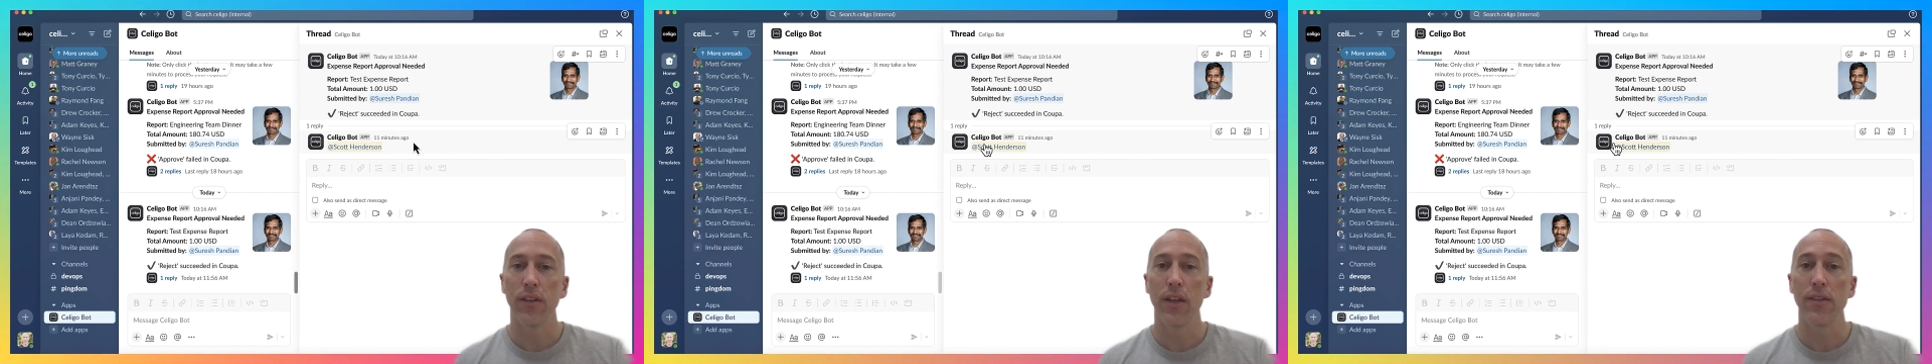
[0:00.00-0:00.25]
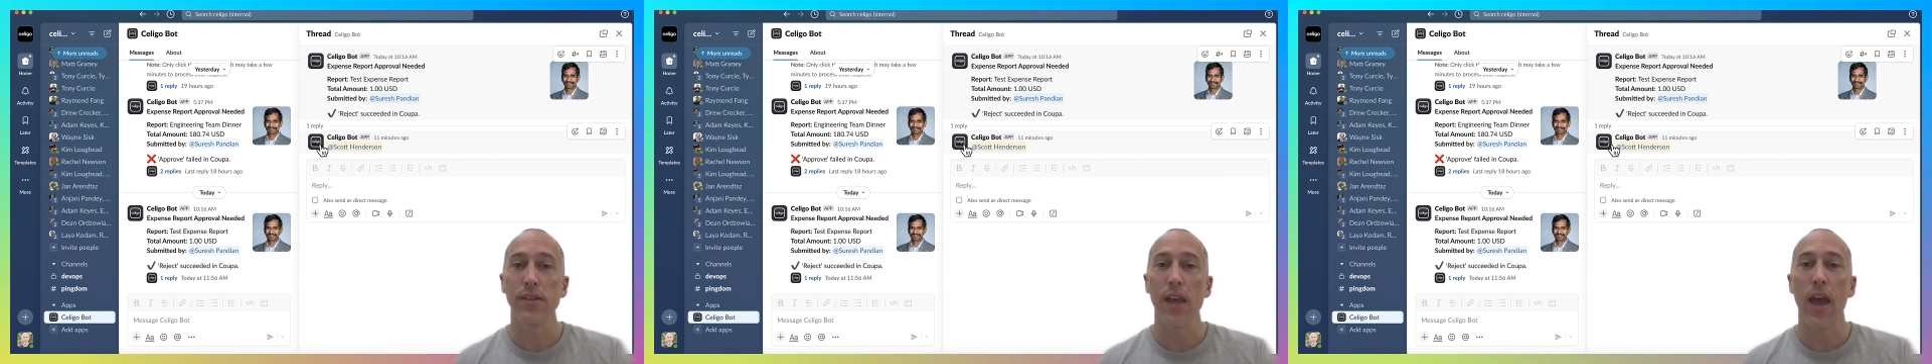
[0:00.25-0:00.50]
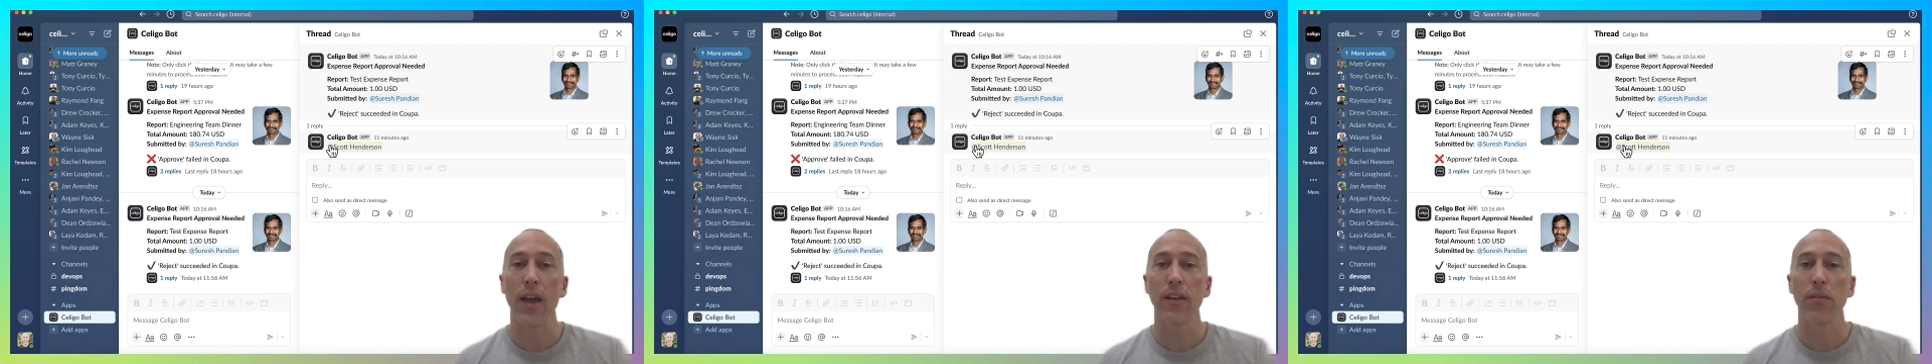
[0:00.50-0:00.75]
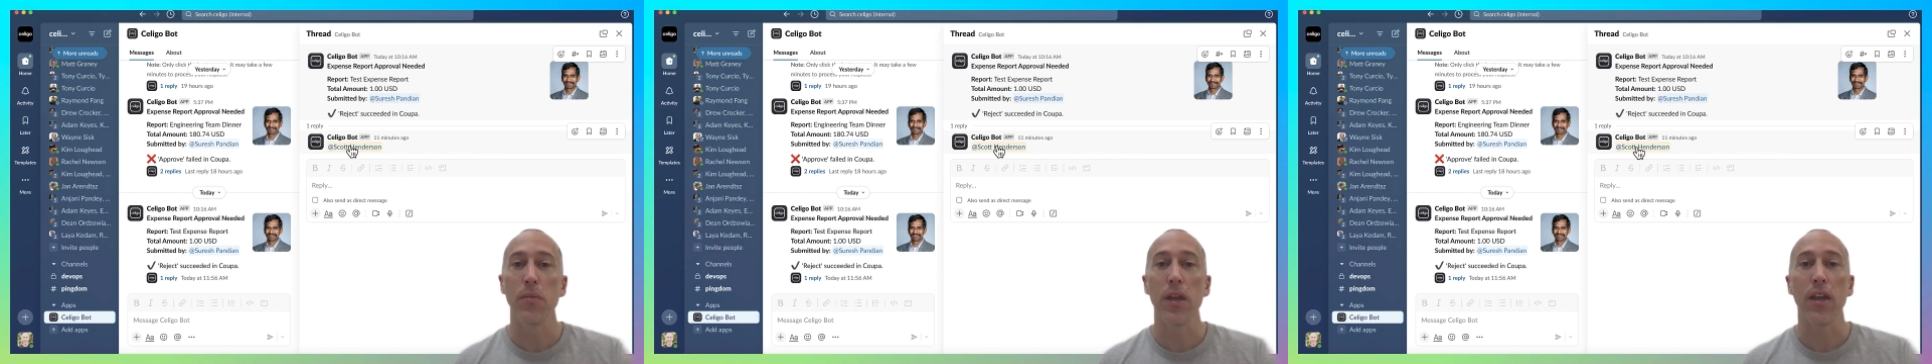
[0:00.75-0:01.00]
It
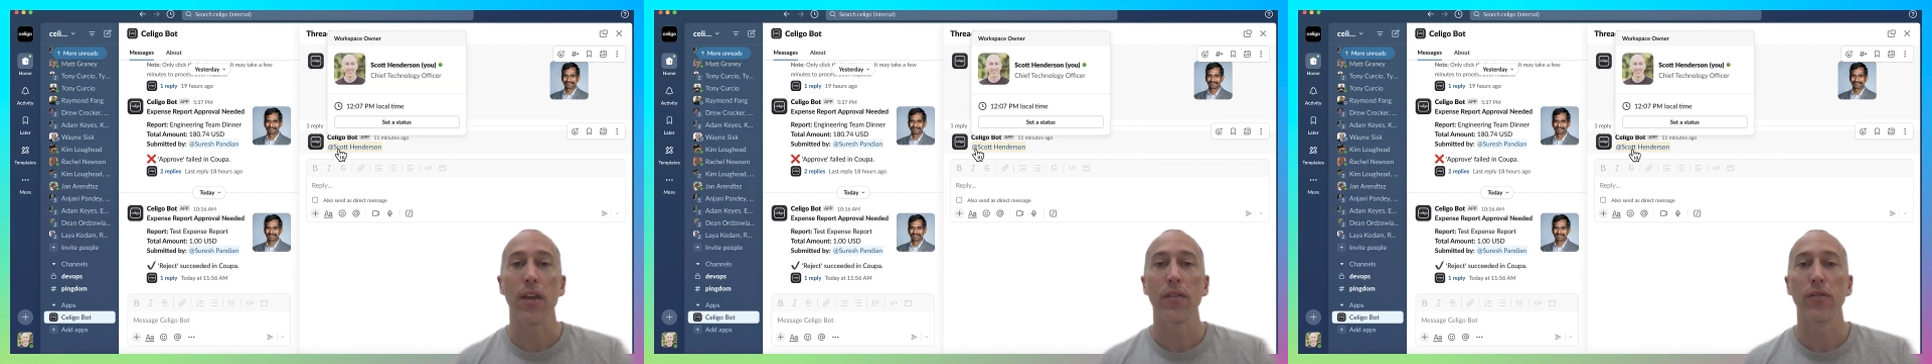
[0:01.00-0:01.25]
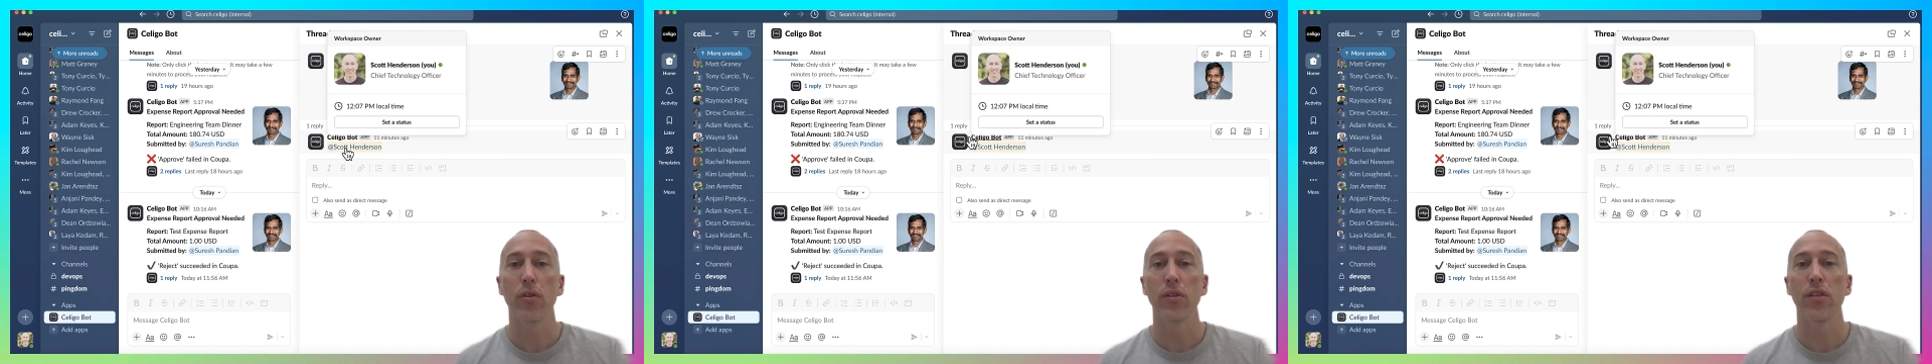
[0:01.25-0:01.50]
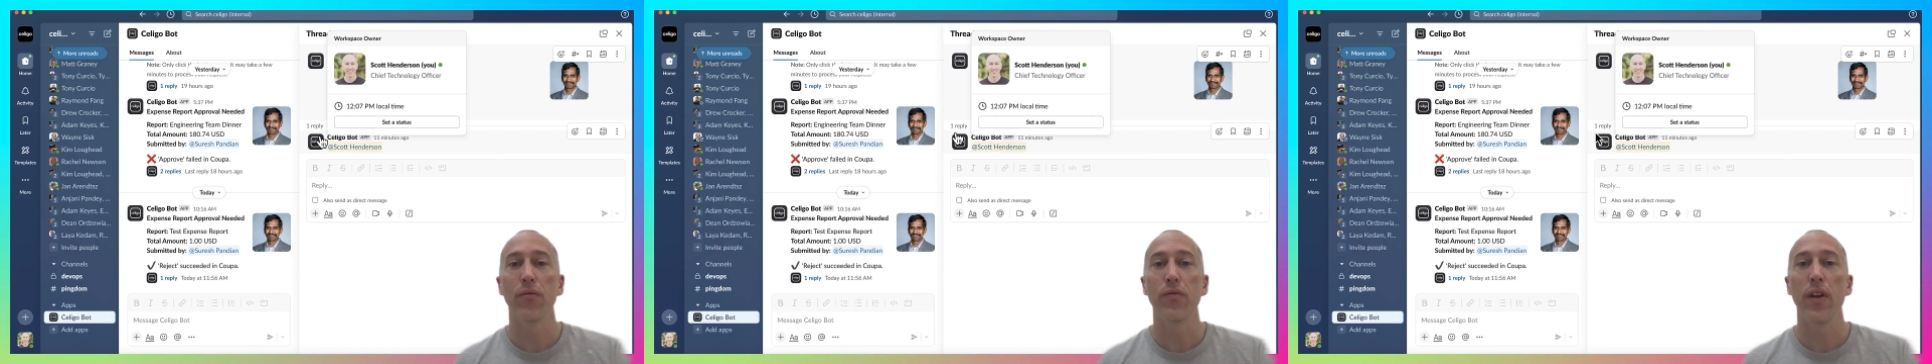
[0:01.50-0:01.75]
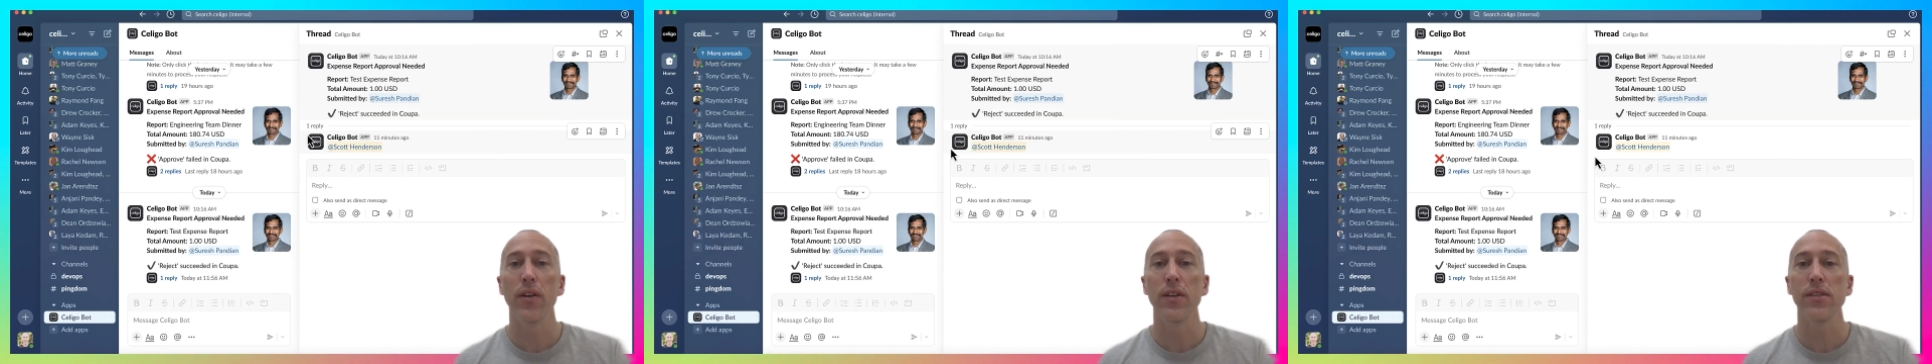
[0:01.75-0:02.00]
tagged me. So it's a very